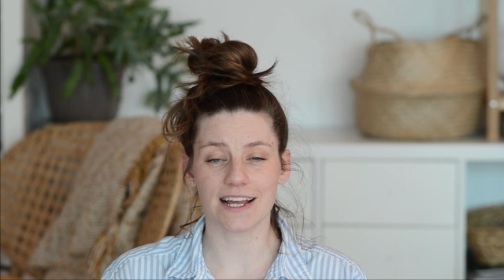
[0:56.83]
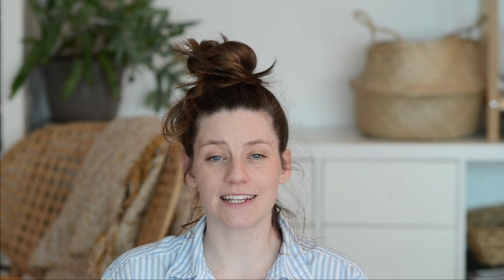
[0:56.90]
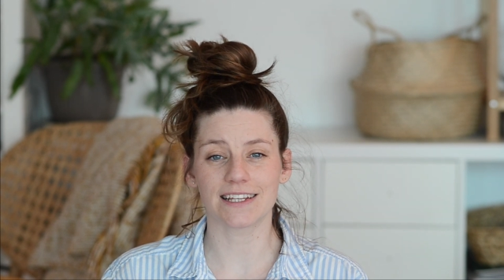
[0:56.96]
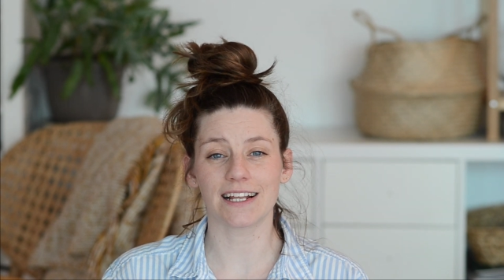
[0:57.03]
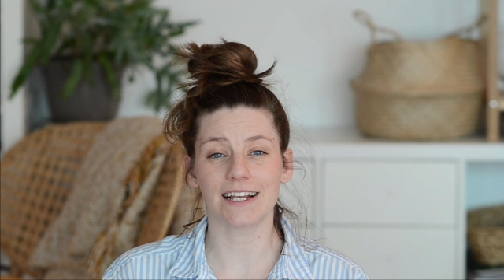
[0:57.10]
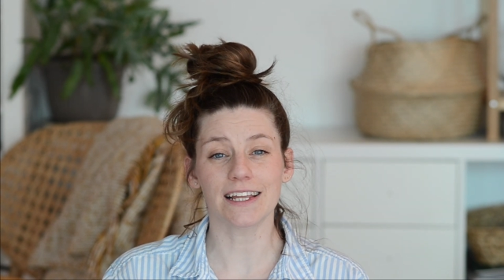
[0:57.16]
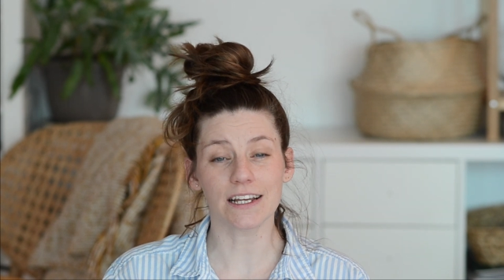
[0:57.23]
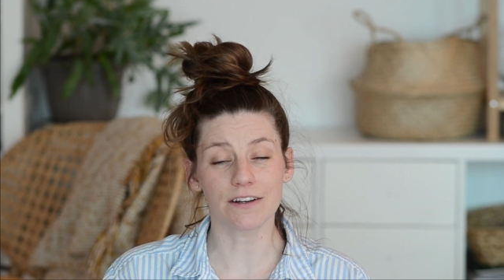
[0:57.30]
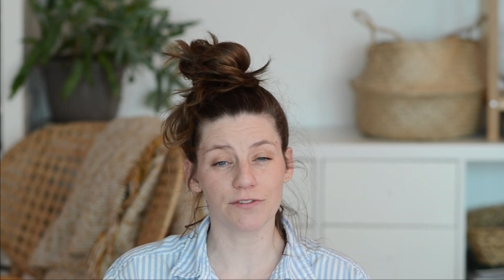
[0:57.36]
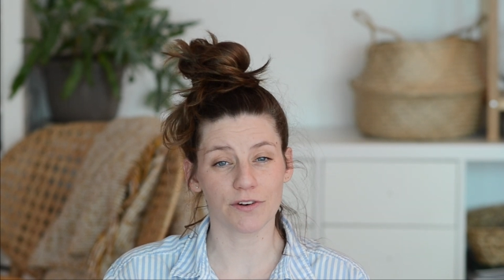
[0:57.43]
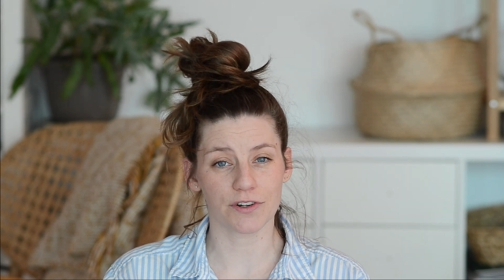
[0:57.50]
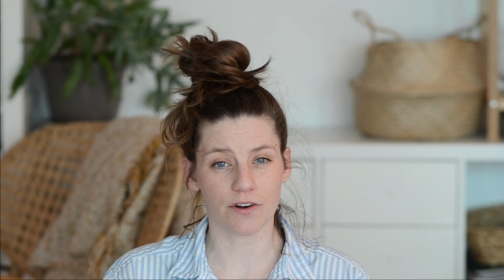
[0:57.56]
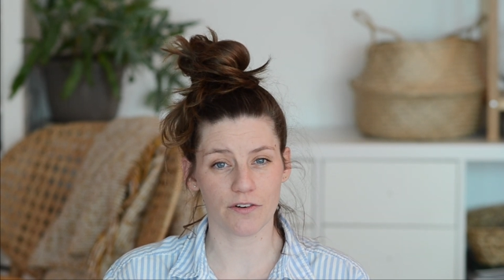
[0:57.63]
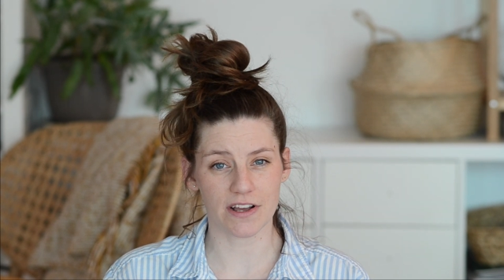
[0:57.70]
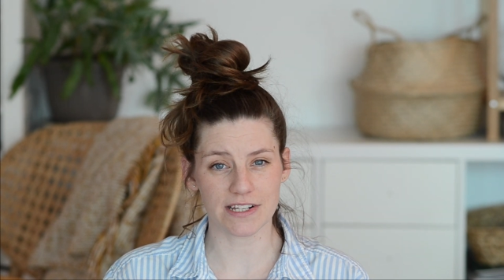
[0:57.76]
and the link
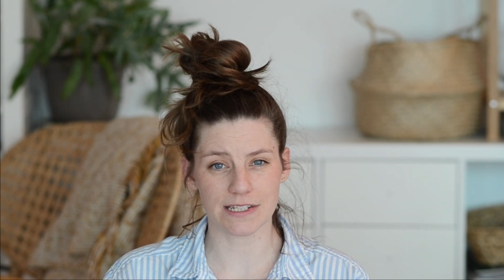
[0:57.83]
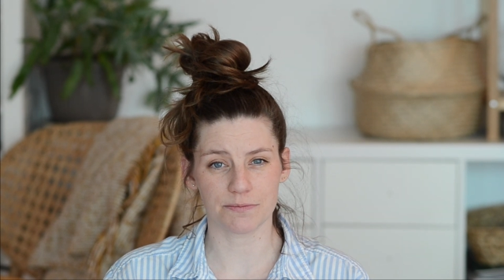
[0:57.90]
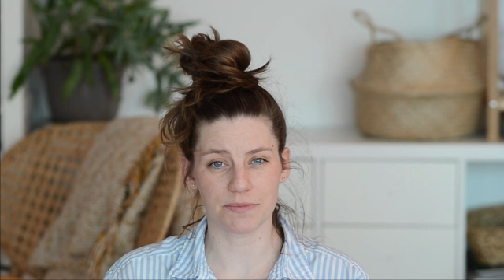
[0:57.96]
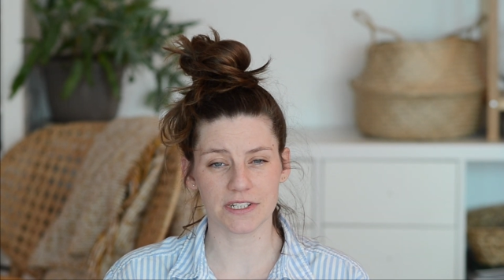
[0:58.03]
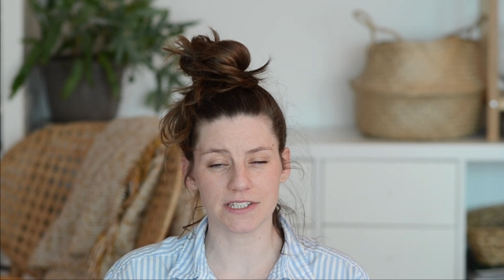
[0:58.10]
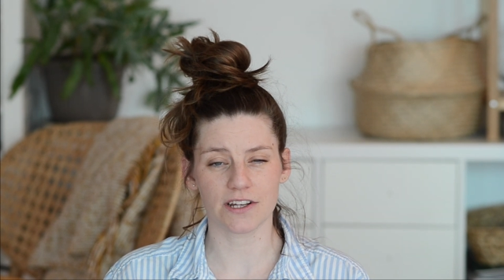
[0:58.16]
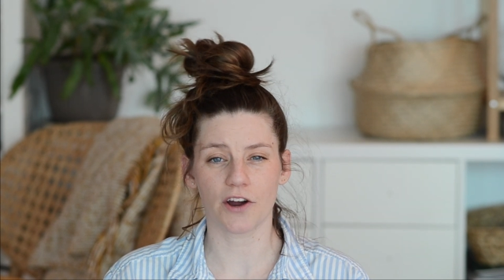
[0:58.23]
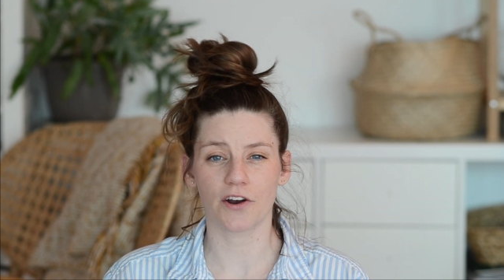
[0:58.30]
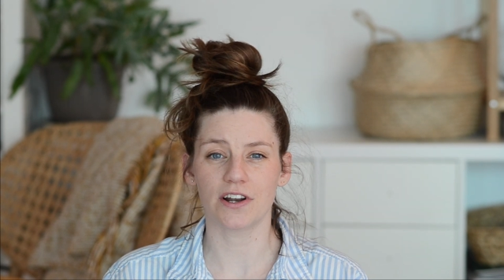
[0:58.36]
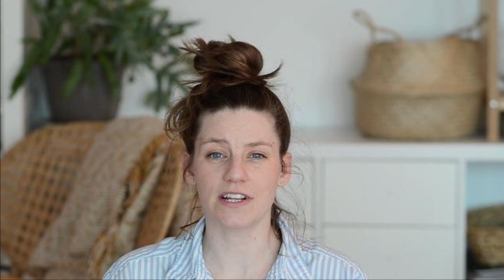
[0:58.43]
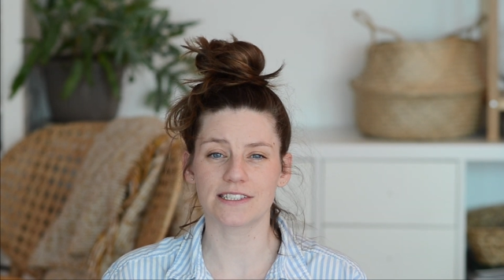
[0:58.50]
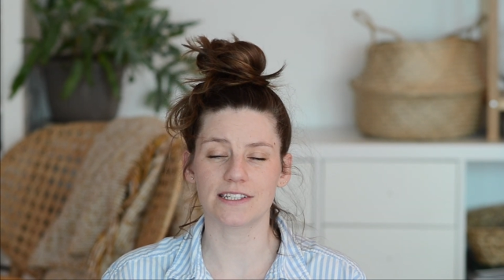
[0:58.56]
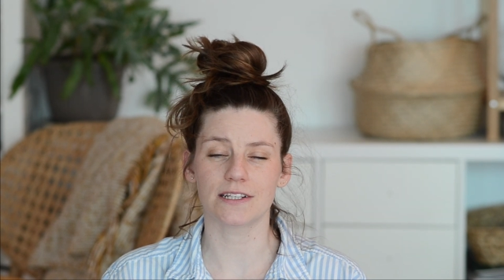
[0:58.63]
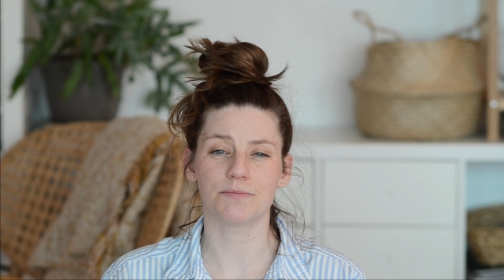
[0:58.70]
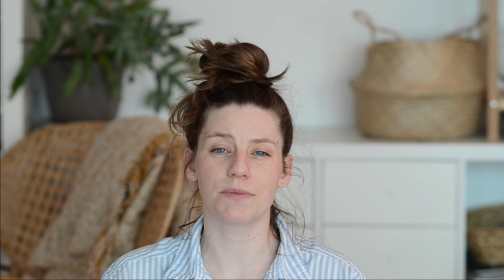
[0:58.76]
for the recipes are
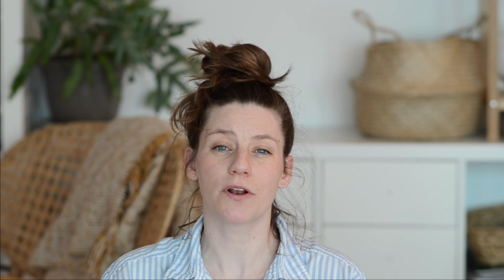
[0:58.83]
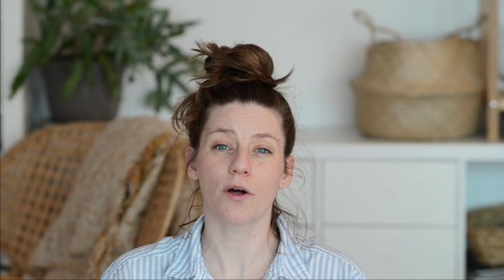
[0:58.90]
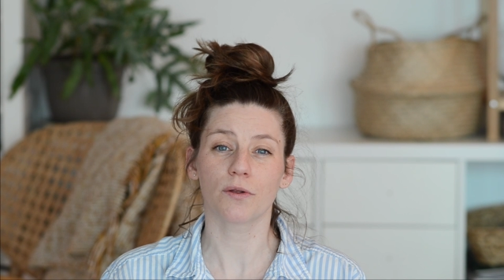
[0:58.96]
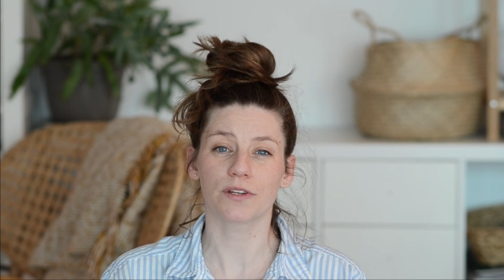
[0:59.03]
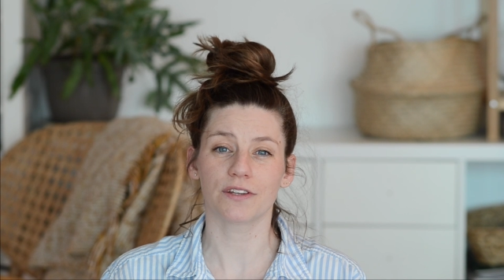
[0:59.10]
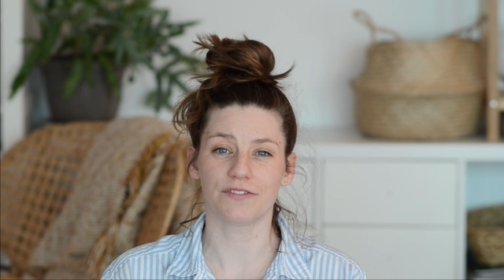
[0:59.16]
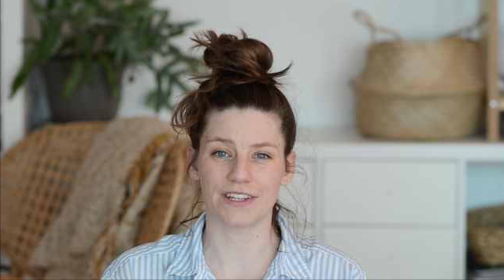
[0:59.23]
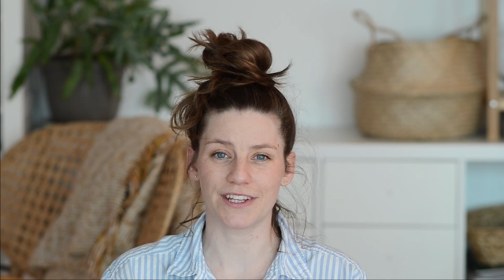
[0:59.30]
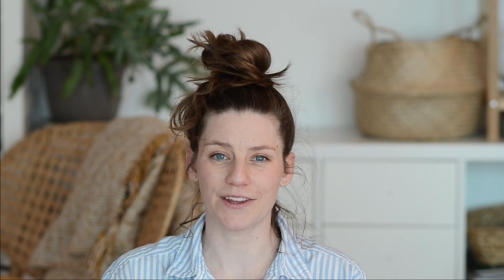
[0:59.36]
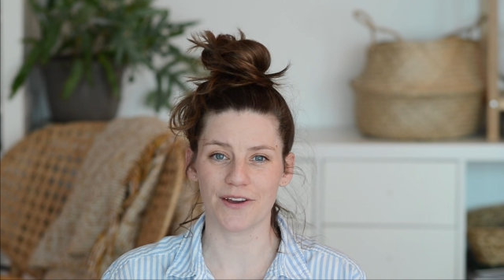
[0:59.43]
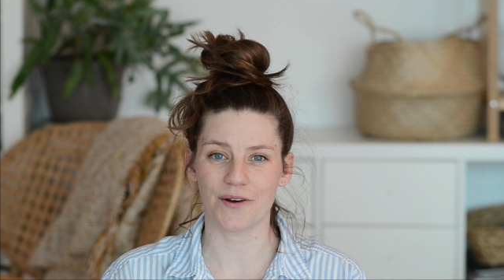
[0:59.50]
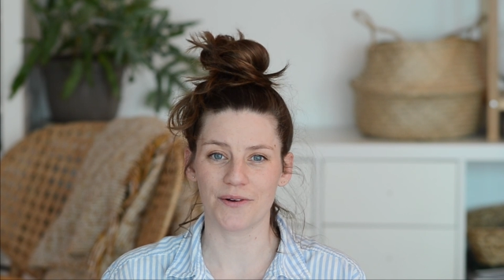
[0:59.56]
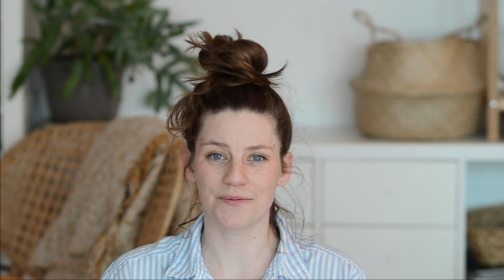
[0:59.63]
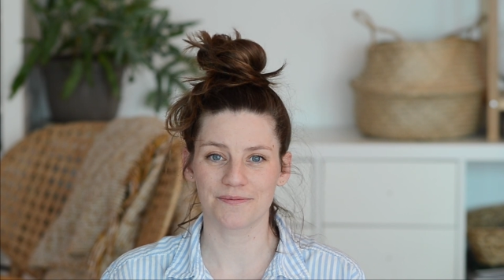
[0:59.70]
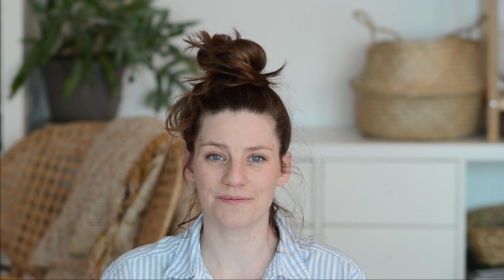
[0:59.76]
listed below the video.